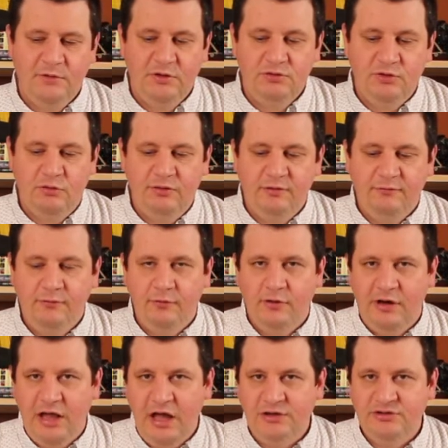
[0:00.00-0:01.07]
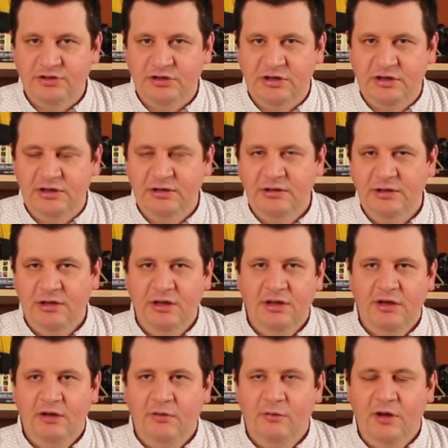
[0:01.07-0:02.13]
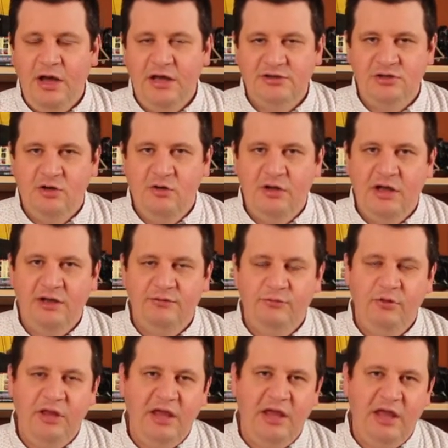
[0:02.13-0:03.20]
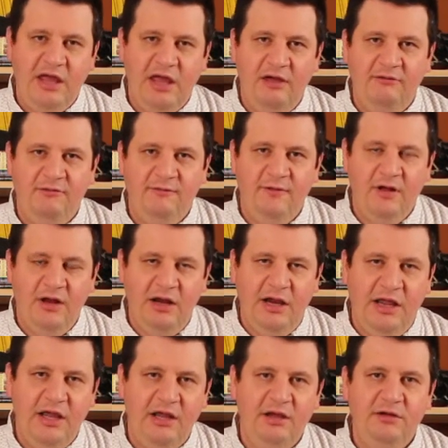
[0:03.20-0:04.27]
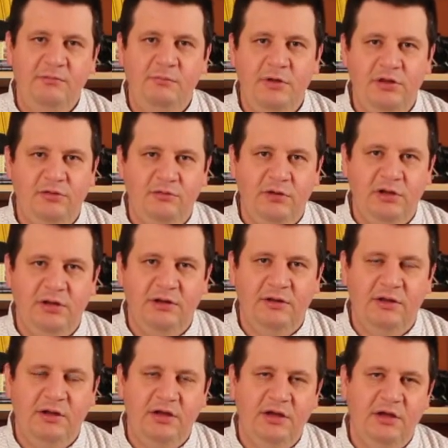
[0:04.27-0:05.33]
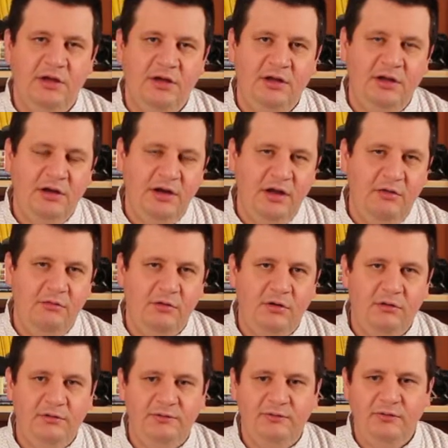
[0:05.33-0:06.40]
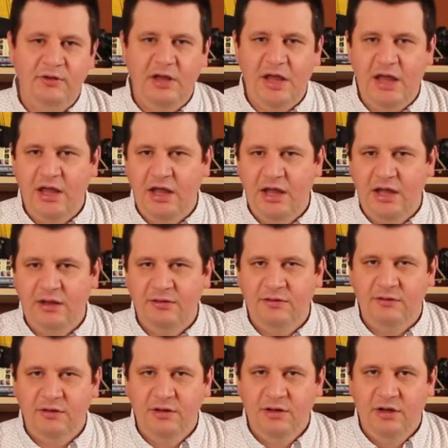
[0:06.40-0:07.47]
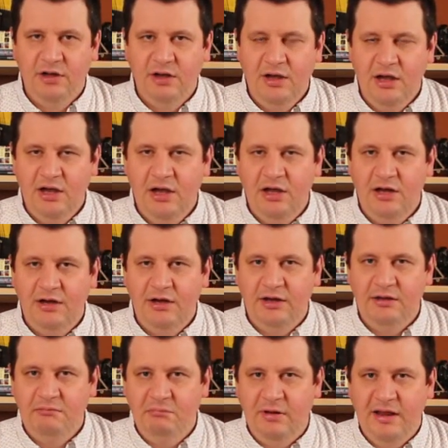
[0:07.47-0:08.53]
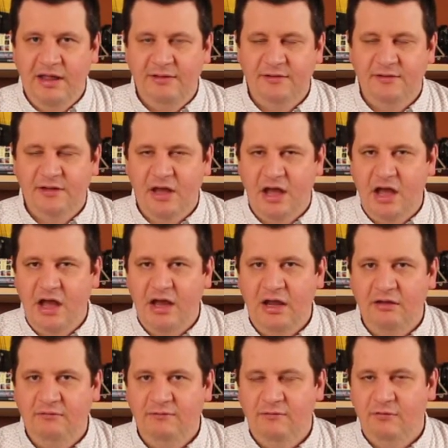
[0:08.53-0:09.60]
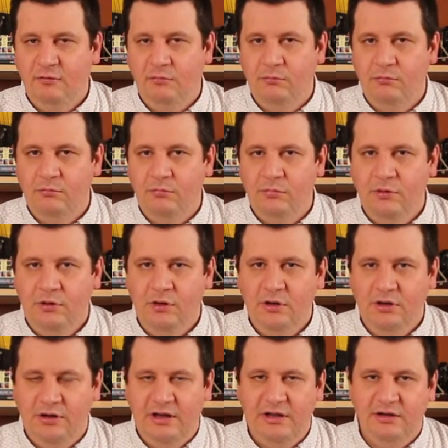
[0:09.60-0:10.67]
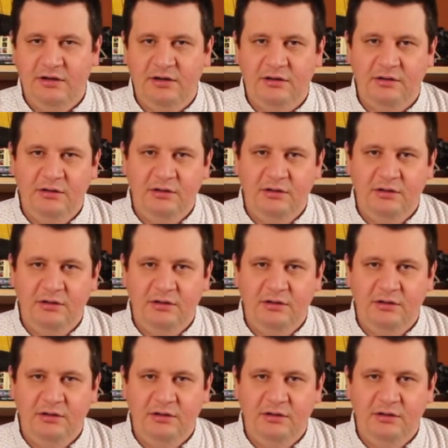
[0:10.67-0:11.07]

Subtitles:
So therefore, logically, as long as we can have a link between the neurons and an implanted eye from another